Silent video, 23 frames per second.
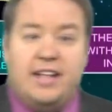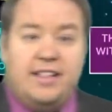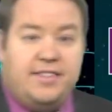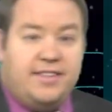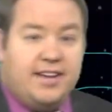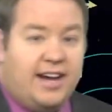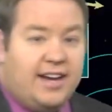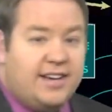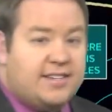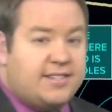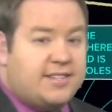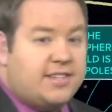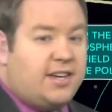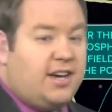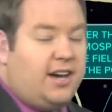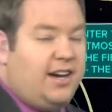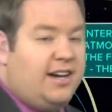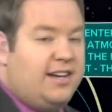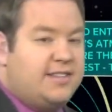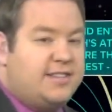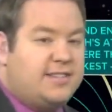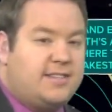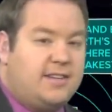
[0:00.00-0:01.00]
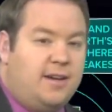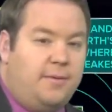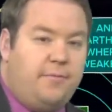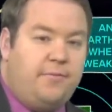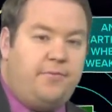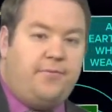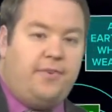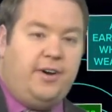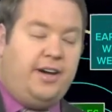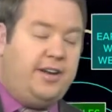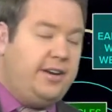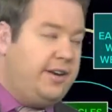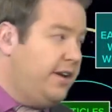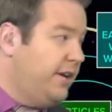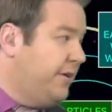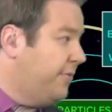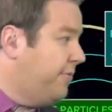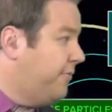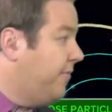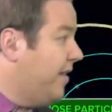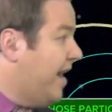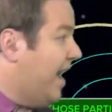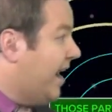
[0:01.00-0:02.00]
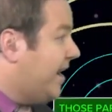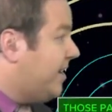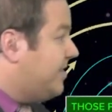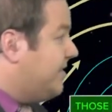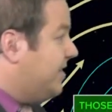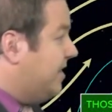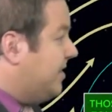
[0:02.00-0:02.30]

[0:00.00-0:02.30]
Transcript: does cause some fun effects.